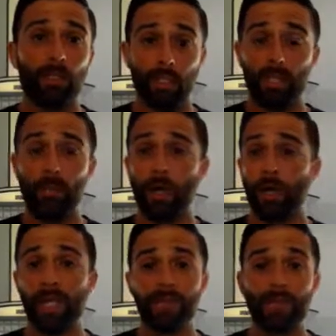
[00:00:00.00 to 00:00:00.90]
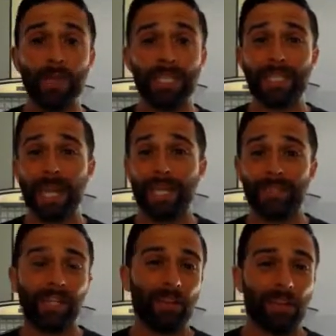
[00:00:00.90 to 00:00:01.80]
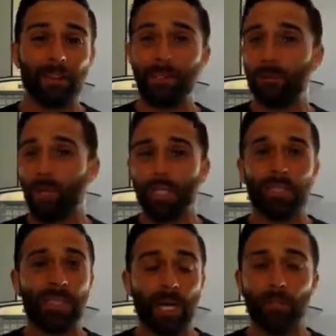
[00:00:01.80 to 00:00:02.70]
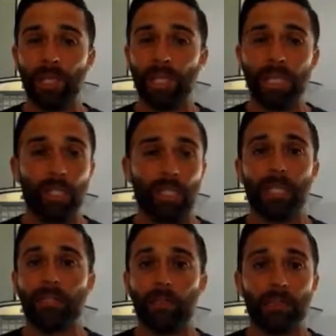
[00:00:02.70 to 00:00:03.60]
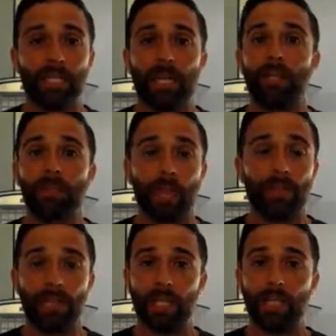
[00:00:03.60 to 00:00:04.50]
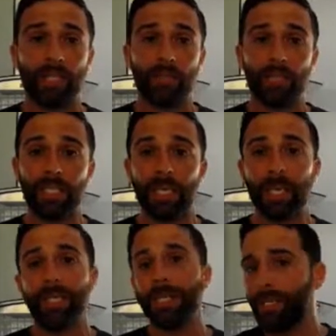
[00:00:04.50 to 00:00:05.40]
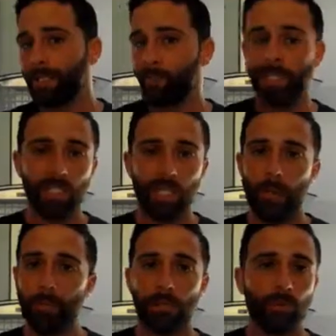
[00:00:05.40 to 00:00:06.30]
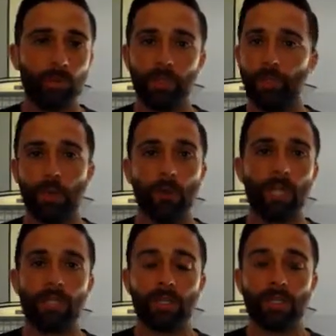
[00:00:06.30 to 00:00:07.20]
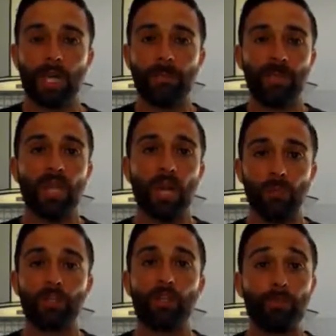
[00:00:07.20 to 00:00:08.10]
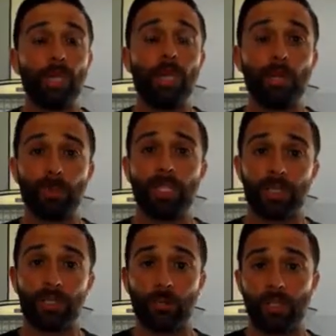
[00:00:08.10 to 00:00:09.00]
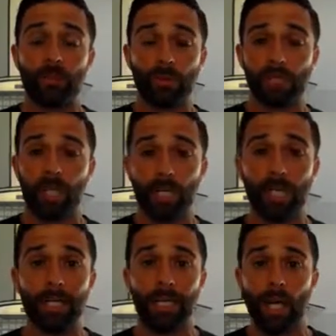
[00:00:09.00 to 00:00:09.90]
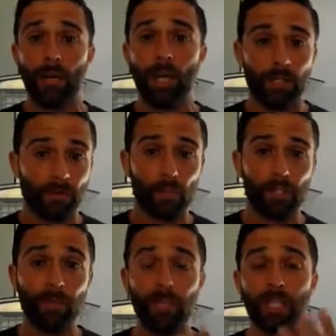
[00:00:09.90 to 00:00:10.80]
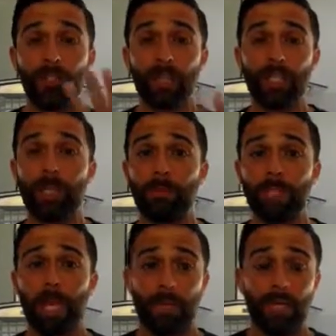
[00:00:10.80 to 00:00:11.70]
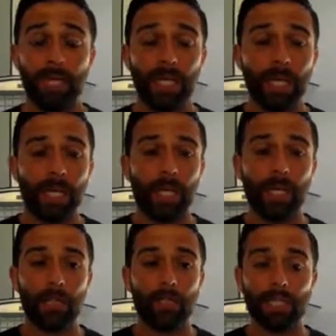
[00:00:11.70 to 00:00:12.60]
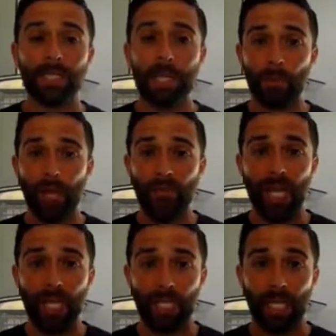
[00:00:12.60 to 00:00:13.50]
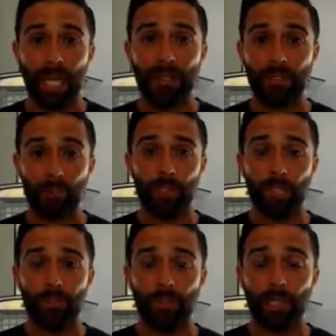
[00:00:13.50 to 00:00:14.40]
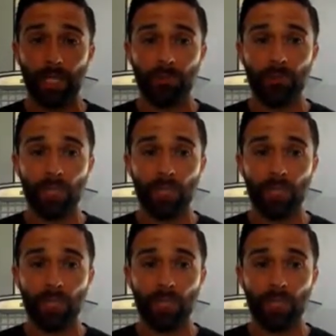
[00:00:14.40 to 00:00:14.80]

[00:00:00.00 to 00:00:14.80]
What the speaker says: keep going. If something's not, you get 1,000 impressions, not really any clicks, no sales on the clicks that you did get, we just dump those. We don't waste our time, and we start putting our budget towards the ones that are. Now, the first thing we can do to double down, so let's say we have a headline ad that's really converting,